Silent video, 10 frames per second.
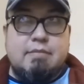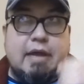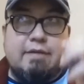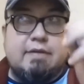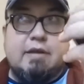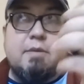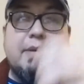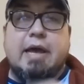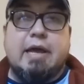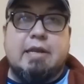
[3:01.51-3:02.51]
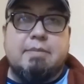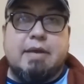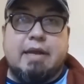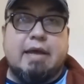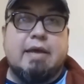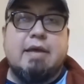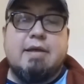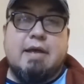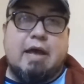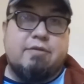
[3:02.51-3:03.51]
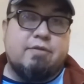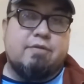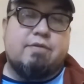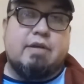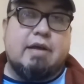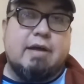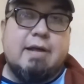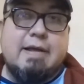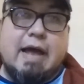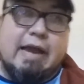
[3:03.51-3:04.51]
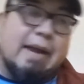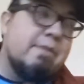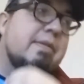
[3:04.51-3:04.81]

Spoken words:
I sneak up behind him, and I got him